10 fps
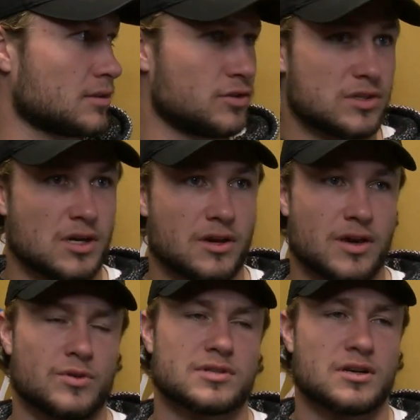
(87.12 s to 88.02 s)
UCO,
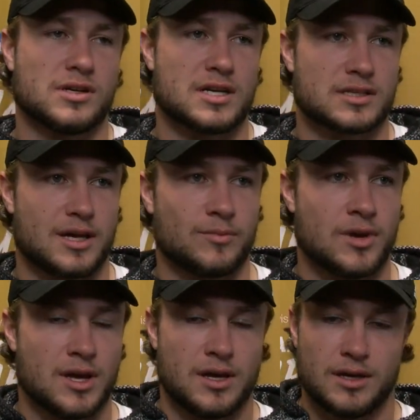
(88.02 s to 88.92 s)
that wasn't our last game,
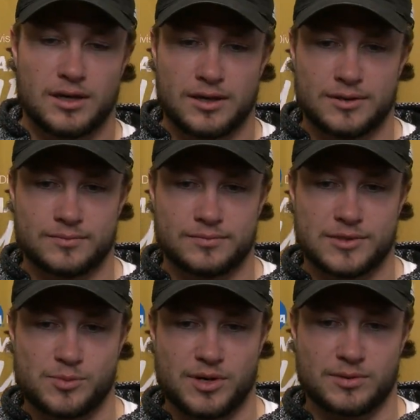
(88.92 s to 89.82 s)

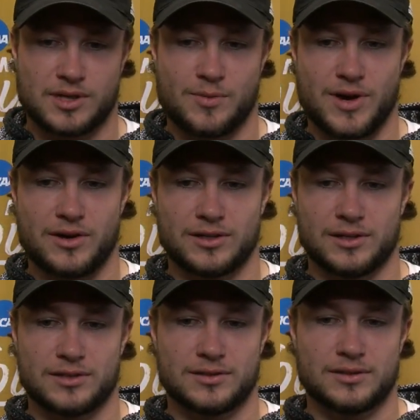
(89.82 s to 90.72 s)
to be able to come out
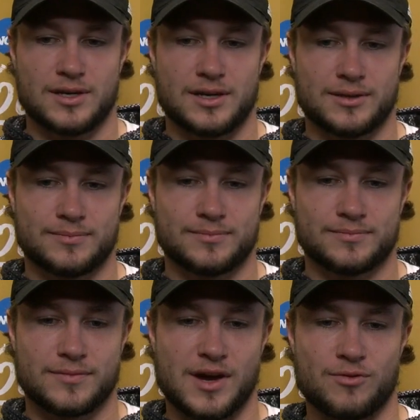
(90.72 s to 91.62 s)
here. And
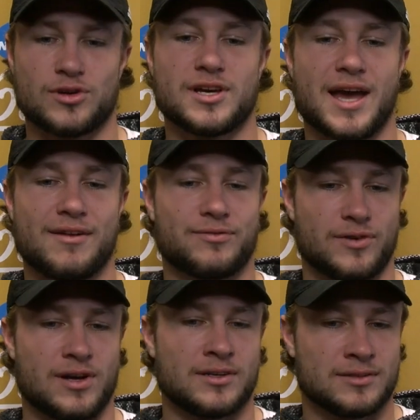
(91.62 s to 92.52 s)
I've really had
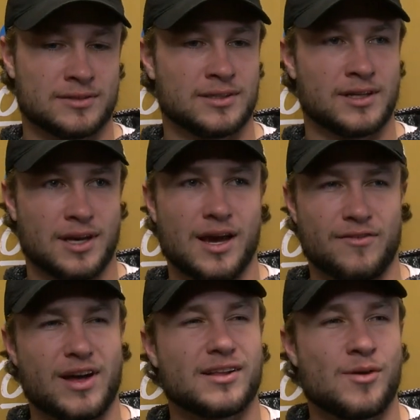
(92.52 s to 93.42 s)
fun.
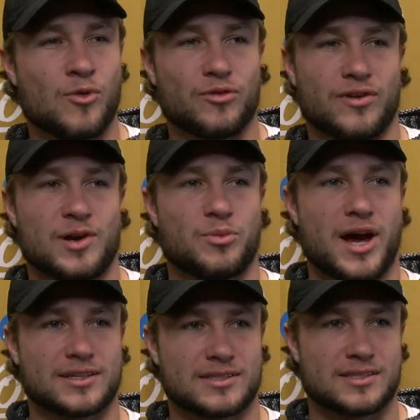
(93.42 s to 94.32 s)
I've had a lot more fun at
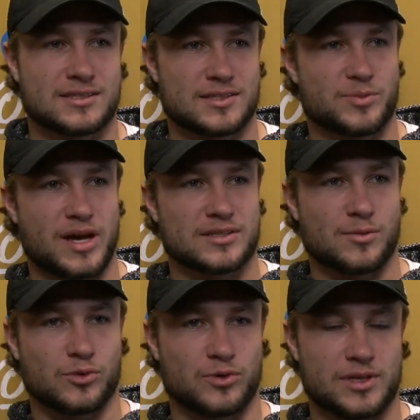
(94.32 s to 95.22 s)
practices this past
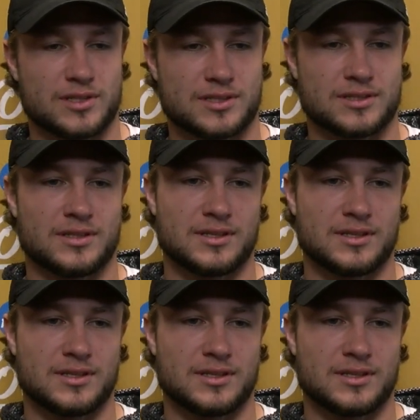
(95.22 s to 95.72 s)
couple of weeks.